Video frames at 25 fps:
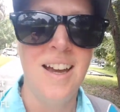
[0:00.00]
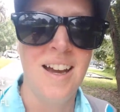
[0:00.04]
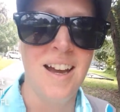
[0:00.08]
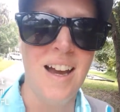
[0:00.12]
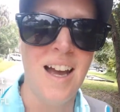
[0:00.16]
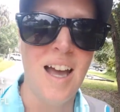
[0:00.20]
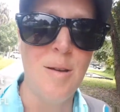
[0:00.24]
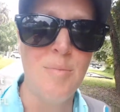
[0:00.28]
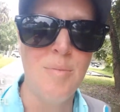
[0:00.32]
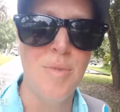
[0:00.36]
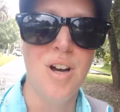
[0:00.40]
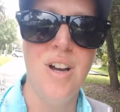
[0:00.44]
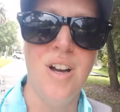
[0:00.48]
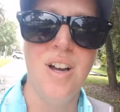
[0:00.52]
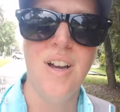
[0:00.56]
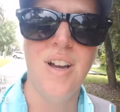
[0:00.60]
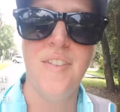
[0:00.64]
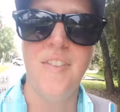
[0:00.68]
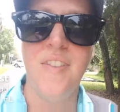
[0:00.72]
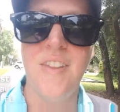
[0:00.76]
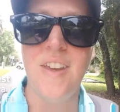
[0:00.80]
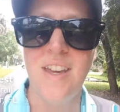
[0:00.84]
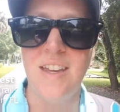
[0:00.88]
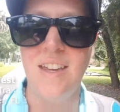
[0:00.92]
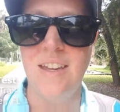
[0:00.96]
I'm
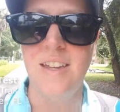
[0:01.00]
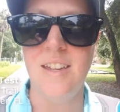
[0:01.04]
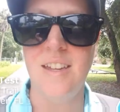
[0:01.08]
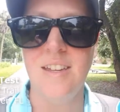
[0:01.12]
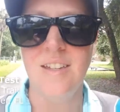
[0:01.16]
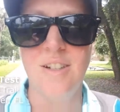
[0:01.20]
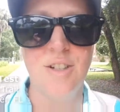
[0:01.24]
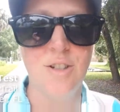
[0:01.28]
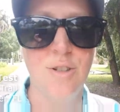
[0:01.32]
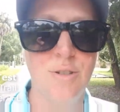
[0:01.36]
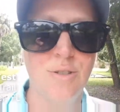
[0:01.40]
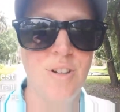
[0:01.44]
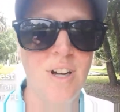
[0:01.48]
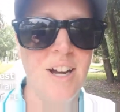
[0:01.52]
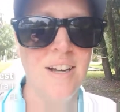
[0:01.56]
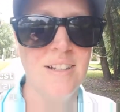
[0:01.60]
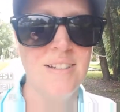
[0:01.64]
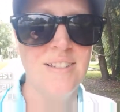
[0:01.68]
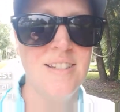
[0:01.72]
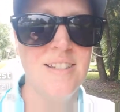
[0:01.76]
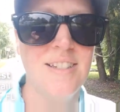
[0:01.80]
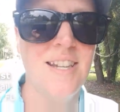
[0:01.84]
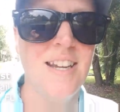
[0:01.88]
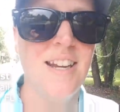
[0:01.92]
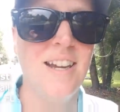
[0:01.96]
on the
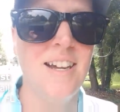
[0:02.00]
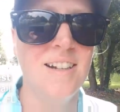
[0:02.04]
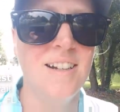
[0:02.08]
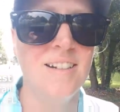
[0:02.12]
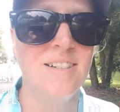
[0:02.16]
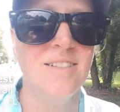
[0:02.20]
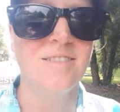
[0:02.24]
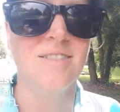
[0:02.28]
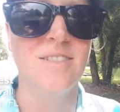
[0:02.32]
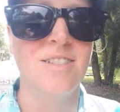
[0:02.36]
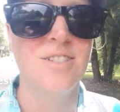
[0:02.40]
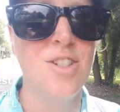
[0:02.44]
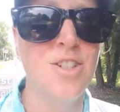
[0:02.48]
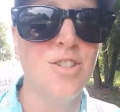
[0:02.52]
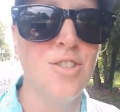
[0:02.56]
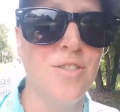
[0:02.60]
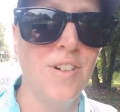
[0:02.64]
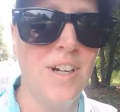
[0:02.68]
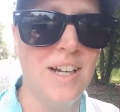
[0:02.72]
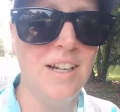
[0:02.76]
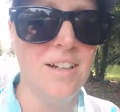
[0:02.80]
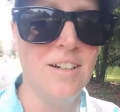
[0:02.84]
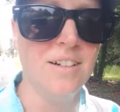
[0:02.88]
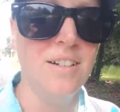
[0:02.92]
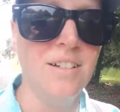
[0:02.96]
Crosstown
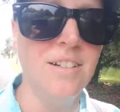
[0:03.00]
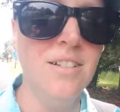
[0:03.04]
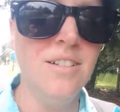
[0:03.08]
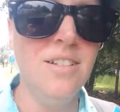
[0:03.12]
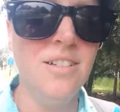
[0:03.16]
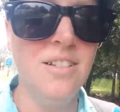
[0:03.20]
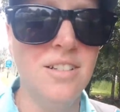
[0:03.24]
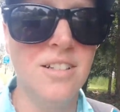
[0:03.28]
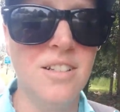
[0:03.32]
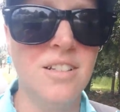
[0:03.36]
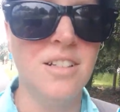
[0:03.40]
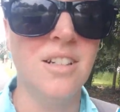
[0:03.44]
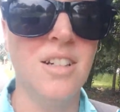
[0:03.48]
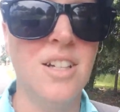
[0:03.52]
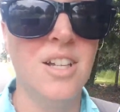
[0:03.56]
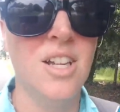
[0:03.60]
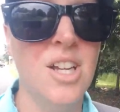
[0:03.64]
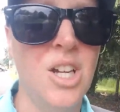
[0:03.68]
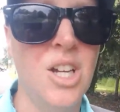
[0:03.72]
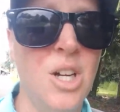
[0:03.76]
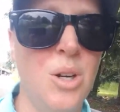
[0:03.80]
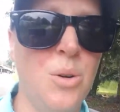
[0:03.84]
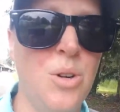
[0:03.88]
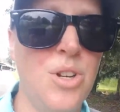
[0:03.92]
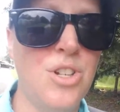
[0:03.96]
Trail,
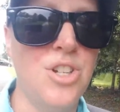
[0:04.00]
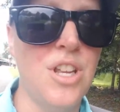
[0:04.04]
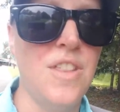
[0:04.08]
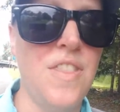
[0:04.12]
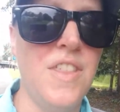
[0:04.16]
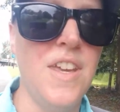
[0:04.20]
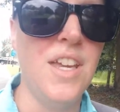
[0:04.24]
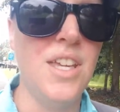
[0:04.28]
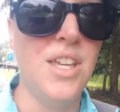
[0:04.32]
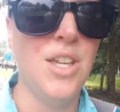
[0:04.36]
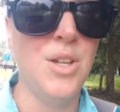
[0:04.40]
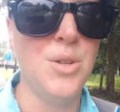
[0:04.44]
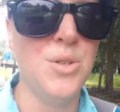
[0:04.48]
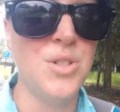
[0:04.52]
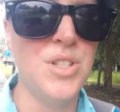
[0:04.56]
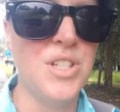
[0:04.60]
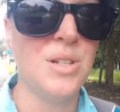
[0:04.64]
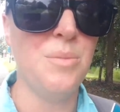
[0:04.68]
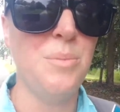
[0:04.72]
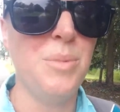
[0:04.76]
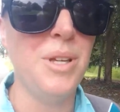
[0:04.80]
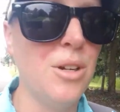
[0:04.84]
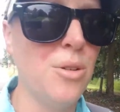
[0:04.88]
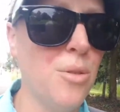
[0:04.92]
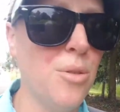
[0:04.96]
which I think used to
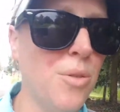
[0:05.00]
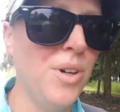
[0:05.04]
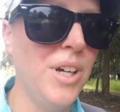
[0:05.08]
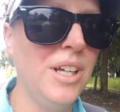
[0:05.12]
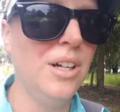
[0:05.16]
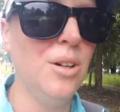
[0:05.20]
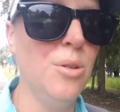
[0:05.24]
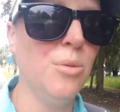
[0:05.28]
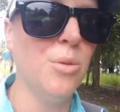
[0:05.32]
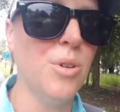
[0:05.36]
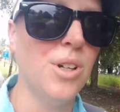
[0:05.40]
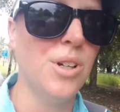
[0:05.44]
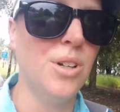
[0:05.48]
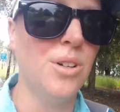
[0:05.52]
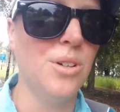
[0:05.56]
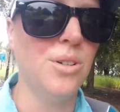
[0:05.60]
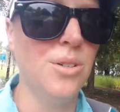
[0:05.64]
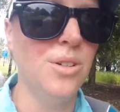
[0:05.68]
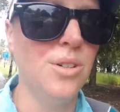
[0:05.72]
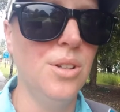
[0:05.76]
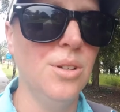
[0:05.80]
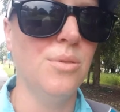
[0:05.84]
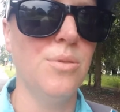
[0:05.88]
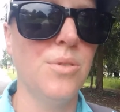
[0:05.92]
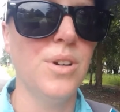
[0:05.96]
be a
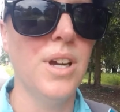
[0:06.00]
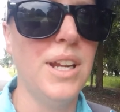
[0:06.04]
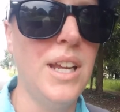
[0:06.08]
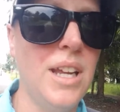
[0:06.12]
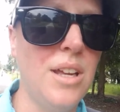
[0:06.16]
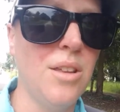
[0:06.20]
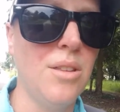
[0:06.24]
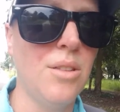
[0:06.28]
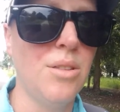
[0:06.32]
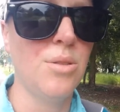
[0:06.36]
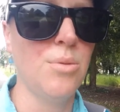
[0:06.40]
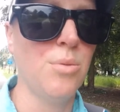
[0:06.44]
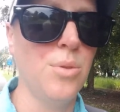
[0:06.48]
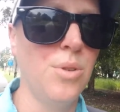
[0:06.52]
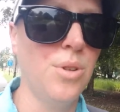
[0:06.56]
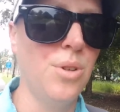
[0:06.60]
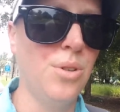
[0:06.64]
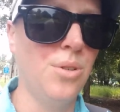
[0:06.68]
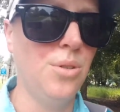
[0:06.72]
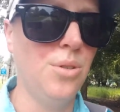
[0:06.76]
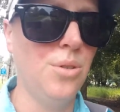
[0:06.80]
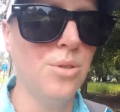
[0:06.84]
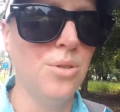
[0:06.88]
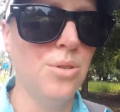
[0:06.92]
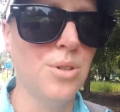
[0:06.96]
railroad running
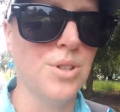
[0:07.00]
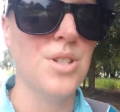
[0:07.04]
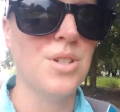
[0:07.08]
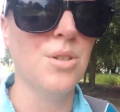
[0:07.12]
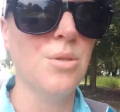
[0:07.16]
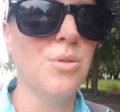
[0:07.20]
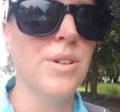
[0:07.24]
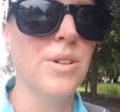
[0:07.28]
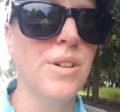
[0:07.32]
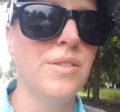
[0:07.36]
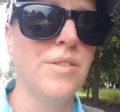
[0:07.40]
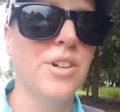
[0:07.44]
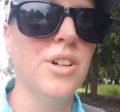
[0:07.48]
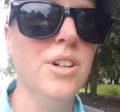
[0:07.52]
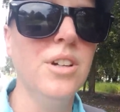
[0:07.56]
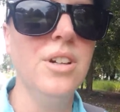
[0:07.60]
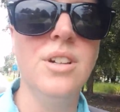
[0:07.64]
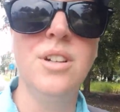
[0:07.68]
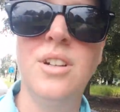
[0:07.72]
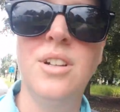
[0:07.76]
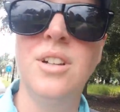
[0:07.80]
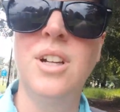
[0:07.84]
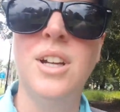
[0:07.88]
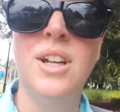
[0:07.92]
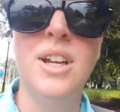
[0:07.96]
through Crystal River,
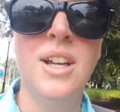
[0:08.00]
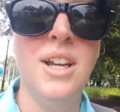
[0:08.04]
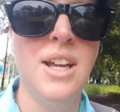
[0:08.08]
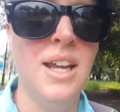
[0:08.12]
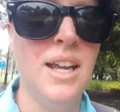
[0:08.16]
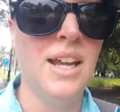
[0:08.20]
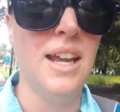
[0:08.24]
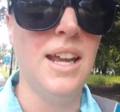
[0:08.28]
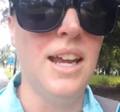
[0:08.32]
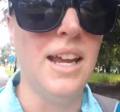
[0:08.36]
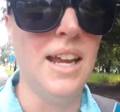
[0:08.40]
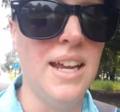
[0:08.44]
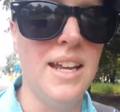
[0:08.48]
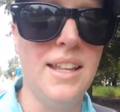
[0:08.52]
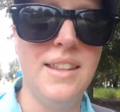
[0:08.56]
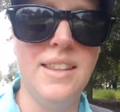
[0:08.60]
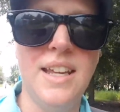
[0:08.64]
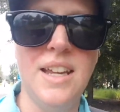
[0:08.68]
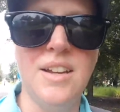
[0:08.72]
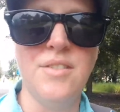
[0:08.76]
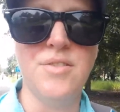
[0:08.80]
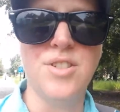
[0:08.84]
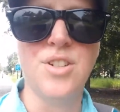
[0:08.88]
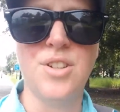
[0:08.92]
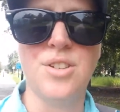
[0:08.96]
and
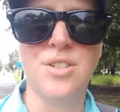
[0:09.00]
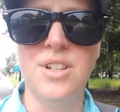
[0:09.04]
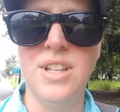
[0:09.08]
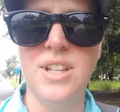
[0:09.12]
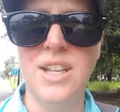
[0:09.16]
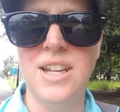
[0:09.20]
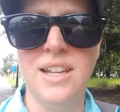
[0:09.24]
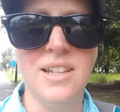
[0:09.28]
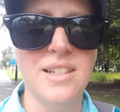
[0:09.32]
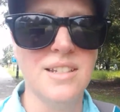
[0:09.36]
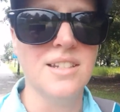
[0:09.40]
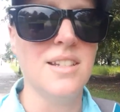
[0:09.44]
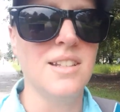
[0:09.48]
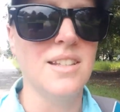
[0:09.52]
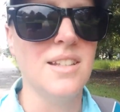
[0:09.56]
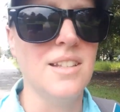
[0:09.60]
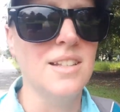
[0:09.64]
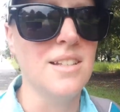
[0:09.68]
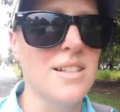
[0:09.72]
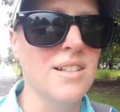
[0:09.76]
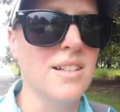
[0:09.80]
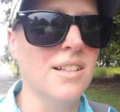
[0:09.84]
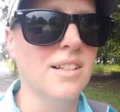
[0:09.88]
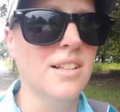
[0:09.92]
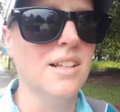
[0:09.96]
they've turned it into
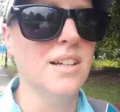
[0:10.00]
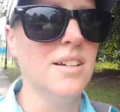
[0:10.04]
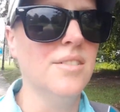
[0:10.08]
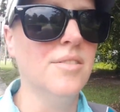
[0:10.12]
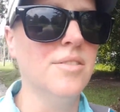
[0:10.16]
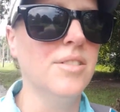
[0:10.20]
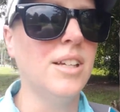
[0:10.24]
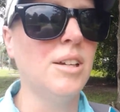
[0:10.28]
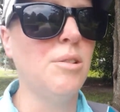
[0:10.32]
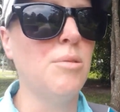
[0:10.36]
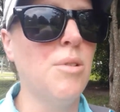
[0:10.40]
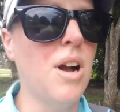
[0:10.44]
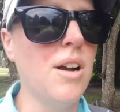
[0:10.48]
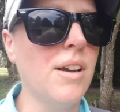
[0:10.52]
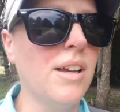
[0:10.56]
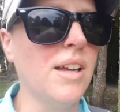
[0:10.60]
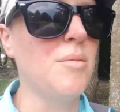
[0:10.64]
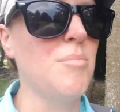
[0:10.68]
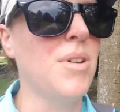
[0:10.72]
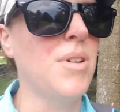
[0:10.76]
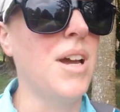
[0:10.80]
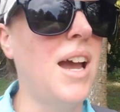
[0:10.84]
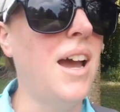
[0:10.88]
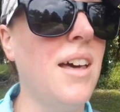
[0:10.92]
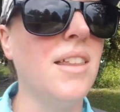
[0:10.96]
this lovely
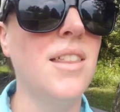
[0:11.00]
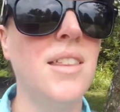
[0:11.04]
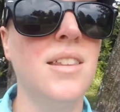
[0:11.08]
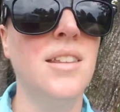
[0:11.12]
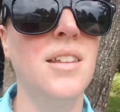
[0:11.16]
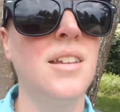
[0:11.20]
walking path,